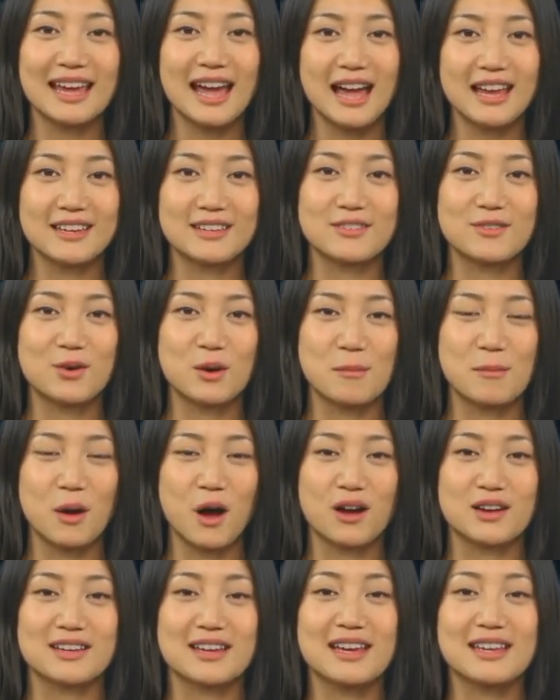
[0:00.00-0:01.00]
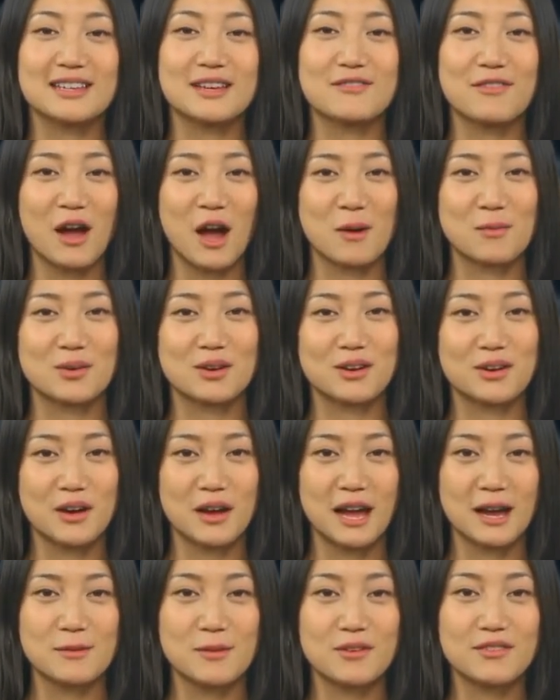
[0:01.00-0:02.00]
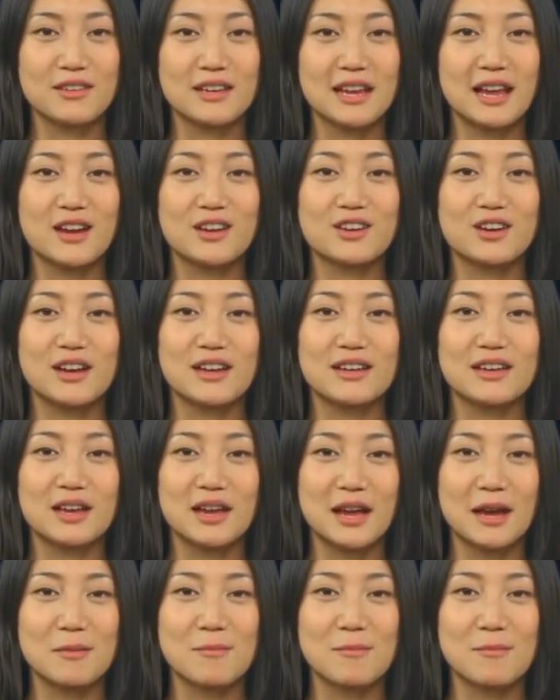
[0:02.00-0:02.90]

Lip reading: light through a process of optical amplification